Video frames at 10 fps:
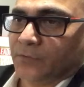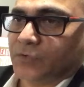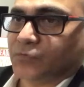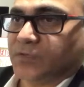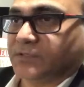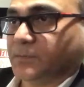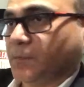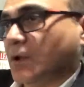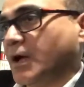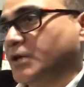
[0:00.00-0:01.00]
which was
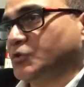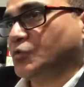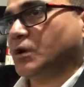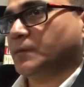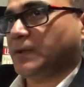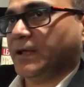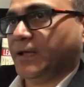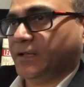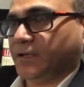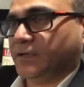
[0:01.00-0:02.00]
supplied to our
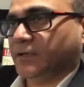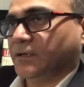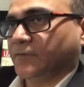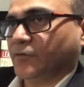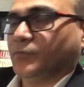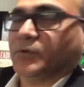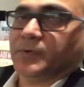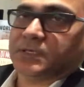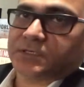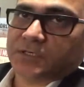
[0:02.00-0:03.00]
planet from
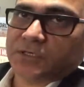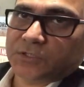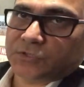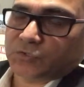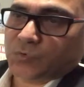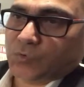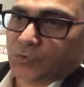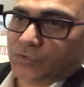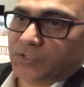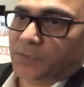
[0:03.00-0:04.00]
some external
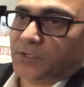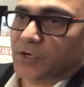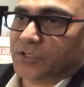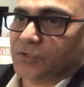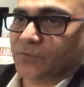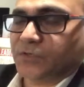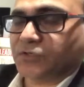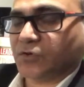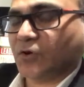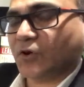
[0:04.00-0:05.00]
source, and because of
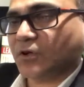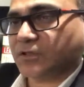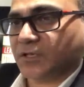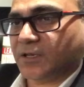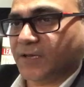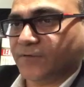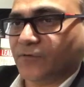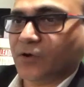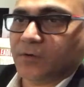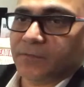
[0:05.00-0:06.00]
which all the life
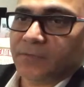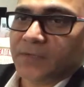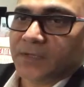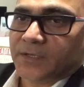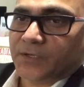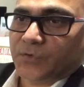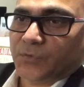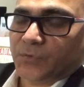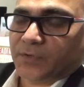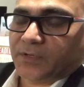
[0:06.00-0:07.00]
form
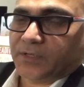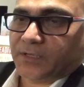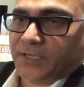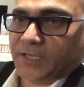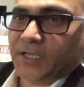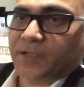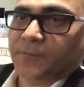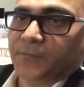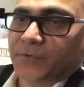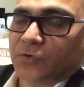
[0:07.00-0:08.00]

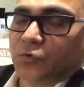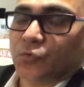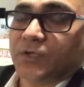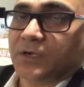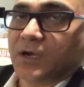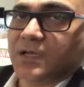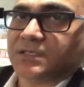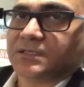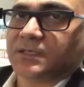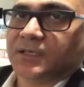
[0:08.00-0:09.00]
came, including
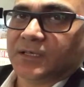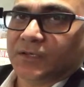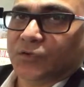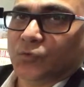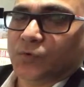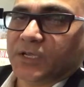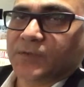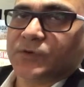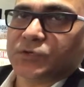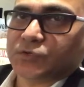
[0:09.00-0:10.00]
us, were
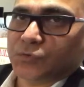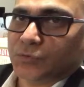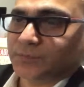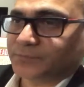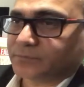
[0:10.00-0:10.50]
able to